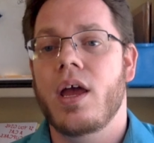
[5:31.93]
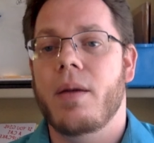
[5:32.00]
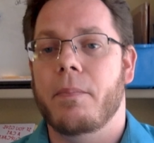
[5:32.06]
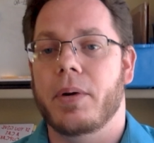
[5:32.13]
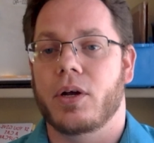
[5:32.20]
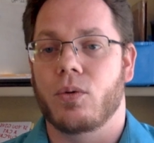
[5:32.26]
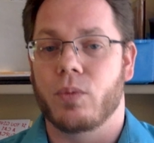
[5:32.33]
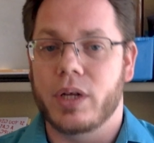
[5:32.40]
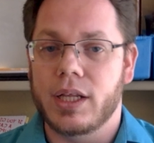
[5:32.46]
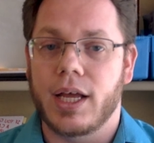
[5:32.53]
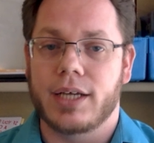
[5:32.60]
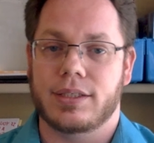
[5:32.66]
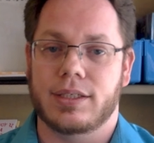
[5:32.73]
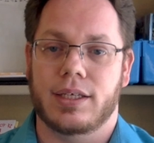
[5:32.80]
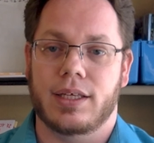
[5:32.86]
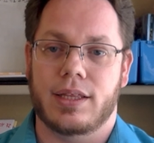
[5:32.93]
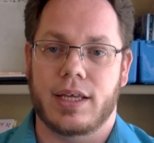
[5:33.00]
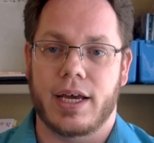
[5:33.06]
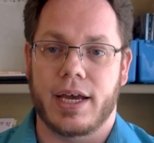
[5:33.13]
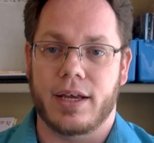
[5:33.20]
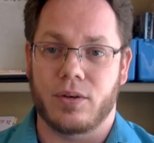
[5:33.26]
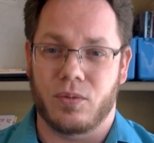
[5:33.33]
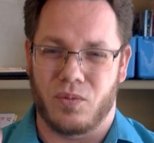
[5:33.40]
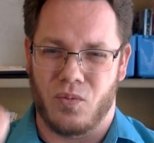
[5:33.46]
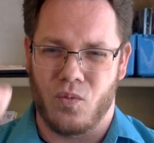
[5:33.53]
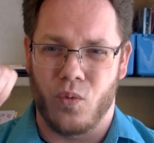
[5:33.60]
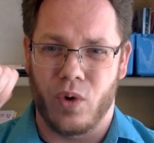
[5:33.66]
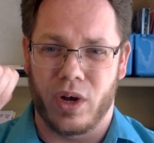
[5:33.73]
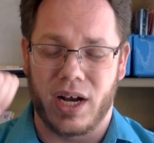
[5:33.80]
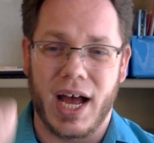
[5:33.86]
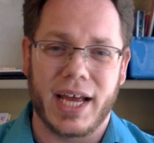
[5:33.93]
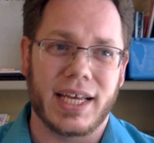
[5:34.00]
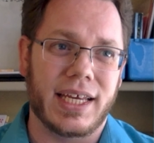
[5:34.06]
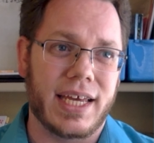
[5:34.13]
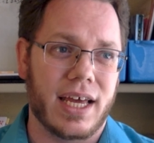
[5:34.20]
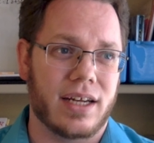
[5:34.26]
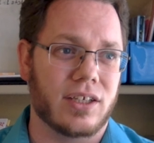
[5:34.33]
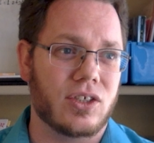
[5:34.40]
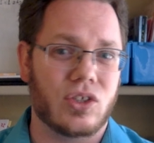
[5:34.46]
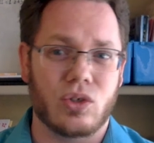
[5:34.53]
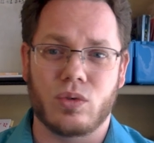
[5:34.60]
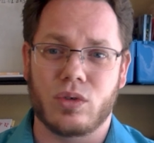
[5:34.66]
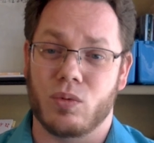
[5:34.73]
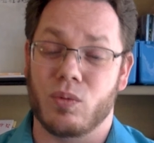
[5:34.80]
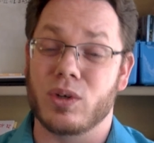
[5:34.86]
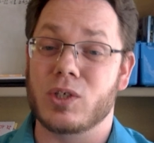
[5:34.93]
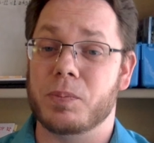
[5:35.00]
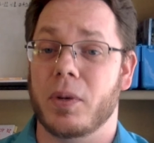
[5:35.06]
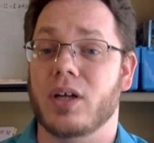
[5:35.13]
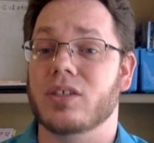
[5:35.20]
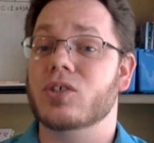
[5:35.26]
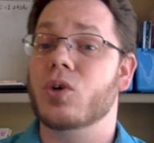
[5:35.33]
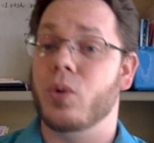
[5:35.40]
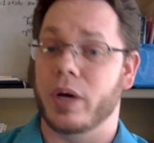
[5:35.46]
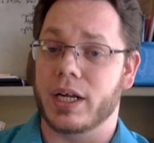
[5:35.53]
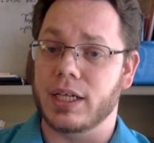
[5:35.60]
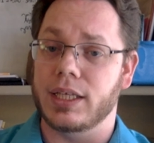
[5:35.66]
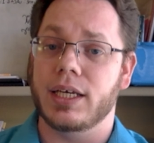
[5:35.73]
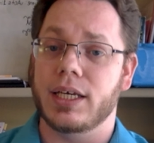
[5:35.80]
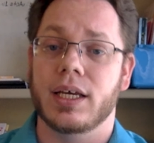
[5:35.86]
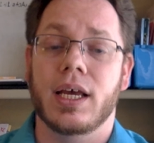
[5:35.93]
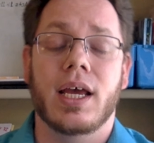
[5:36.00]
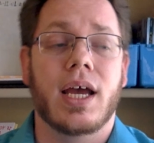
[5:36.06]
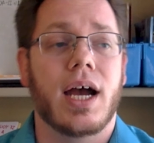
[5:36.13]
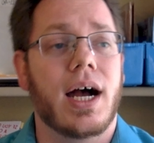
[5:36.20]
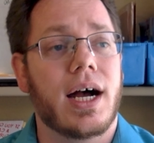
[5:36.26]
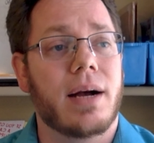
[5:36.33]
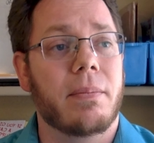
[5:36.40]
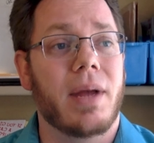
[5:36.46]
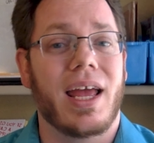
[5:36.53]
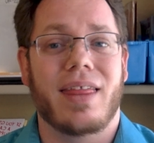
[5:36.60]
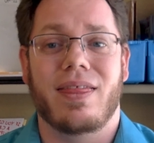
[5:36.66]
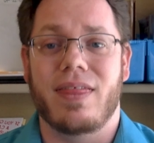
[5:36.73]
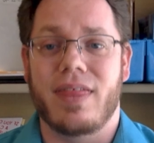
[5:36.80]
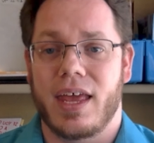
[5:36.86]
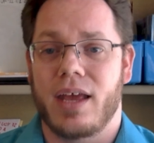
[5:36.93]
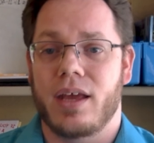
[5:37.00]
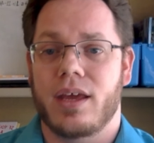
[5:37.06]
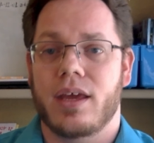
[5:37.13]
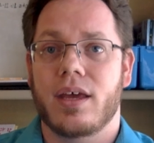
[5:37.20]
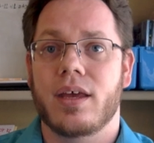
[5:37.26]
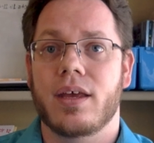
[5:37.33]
But realizing that when I get a student a response quickly, they